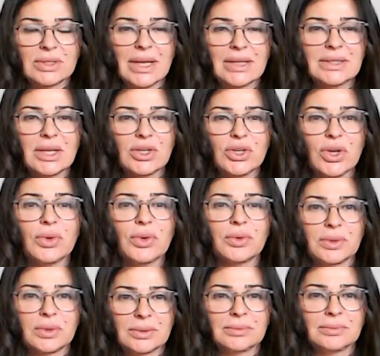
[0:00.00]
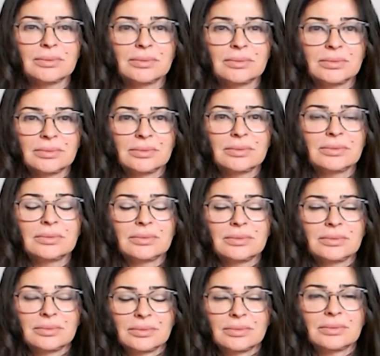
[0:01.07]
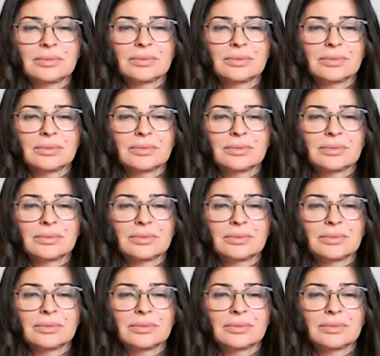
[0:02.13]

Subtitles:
It's always through the nose,